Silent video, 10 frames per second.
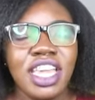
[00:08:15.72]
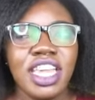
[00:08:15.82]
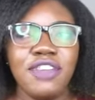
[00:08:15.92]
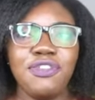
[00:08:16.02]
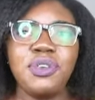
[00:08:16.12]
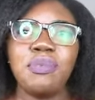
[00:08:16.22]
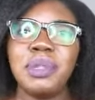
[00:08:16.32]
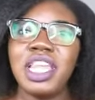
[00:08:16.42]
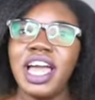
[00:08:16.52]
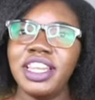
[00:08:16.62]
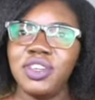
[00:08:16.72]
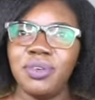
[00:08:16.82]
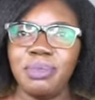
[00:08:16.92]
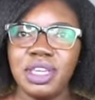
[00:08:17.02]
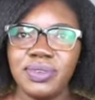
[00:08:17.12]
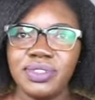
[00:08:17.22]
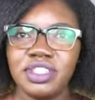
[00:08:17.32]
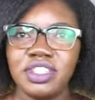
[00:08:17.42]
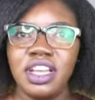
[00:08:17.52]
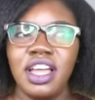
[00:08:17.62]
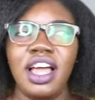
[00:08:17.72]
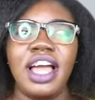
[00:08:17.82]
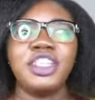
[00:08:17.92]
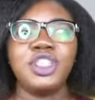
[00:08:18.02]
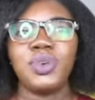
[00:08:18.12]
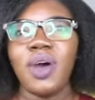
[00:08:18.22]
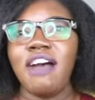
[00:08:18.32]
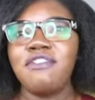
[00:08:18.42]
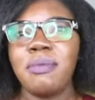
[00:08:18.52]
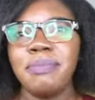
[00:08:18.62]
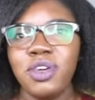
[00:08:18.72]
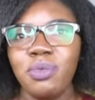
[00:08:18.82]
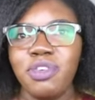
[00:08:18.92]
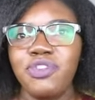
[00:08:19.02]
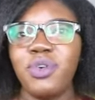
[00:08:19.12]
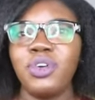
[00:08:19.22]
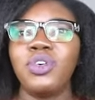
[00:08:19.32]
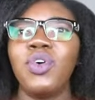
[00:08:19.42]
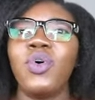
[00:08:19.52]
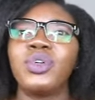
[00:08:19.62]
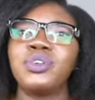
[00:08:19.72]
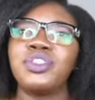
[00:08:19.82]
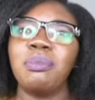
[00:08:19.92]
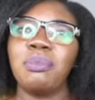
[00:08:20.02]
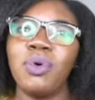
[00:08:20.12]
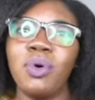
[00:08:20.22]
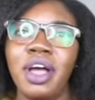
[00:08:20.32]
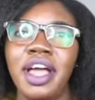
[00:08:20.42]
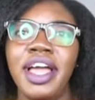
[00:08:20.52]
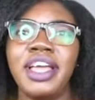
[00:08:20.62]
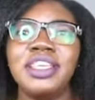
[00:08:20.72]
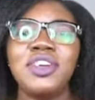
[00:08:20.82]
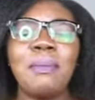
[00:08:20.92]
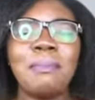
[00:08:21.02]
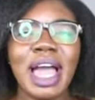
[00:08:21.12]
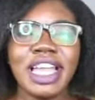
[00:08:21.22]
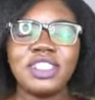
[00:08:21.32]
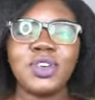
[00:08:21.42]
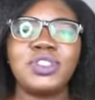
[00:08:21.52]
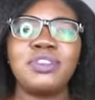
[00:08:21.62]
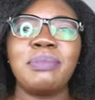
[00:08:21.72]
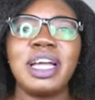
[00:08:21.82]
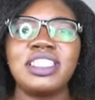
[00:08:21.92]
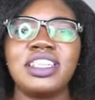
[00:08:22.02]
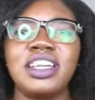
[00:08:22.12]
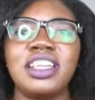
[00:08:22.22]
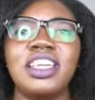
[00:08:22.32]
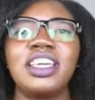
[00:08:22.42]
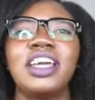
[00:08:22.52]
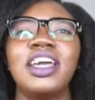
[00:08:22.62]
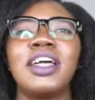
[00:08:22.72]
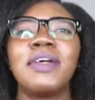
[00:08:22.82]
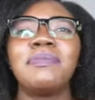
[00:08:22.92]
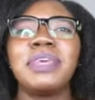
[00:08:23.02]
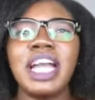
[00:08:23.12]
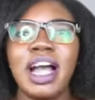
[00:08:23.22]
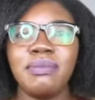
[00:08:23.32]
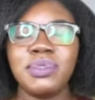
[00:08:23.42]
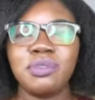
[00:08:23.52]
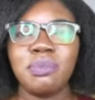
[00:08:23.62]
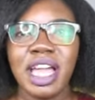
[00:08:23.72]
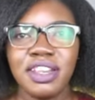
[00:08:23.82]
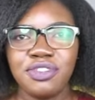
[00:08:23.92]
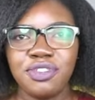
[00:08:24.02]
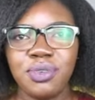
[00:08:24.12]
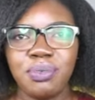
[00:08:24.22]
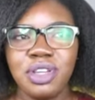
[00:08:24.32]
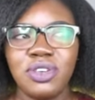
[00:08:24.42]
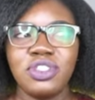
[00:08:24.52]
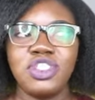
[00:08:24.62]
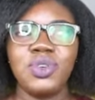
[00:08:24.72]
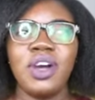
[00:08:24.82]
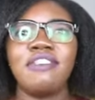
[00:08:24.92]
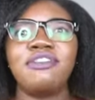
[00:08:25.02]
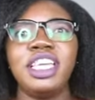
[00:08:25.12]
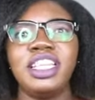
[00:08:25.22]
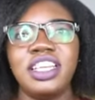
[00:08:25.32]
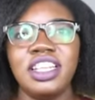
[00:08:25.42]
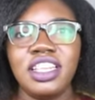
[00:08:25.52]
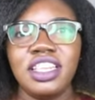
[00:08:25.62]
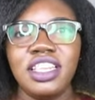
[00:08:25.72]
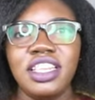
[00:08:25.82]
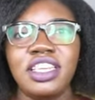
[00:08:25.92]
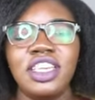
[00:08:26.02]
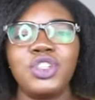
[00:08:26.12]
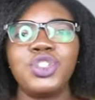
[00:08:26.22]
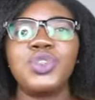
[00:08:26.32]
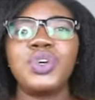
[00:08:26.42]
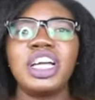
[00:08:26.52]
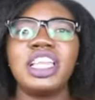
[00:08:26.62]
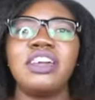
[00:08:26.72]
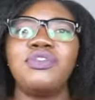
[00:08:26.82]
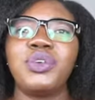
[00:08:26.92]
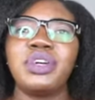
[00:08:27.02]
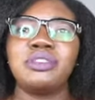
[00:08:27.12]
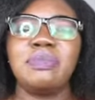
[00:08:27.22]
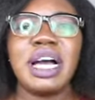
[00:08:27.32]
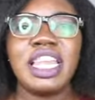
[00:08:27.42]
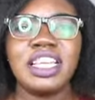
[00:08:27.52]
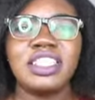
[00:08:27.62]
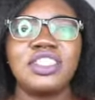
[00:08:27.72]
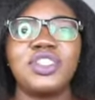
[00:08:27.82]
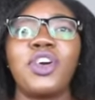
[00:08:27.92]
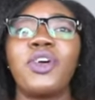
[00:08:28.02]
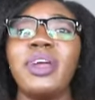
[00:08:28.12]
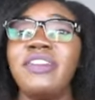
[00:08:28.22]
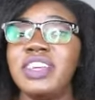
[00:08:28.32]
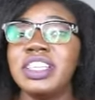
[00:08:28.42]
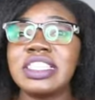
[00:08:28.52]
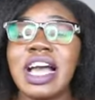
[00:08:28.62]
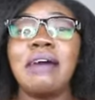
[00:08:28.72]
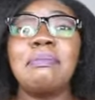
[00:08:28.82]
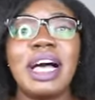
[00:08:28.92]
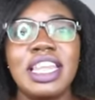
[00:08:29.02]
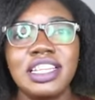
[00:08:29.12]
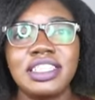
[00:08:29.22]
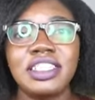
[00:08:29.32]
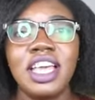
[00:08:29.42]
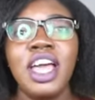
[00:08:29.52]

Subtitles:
If you plan your meals and you have a meal before you go to the mall, your mind automatically becomes mindful because you have eaten. Your sugar level is balanced, your cravings are balanced.